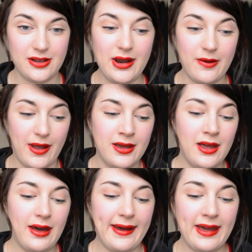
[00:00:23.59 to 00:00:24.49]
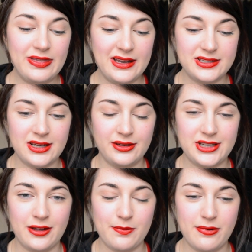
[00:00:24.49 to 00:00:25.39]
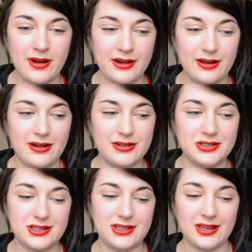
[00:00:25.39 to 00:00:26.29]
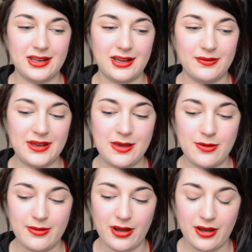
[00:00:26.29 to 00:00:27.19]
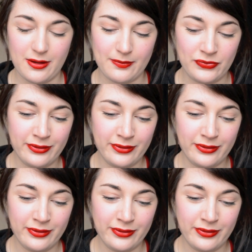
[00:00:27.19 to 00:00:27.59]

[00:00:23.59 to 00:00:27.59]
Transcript: So anyway, I had that telltale print and I was just thinking if Kiwi were home,